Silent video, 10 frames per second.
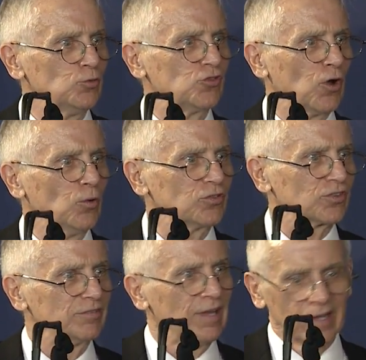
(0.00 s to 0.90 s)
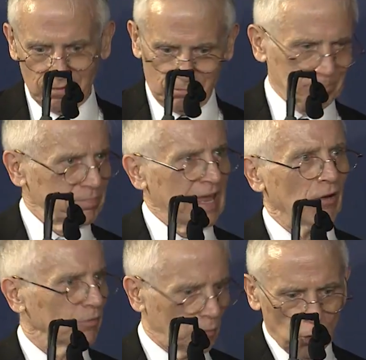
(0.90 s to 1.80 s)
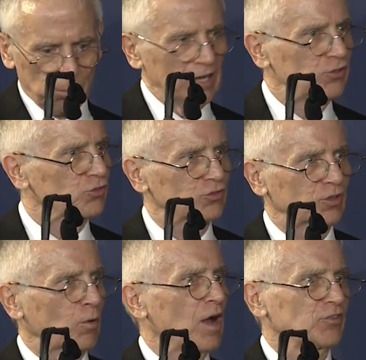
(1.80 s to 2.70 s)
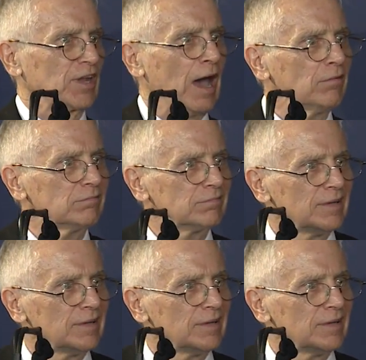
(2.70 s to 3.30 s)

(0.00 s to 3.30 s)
jokes and whole pages crossed out.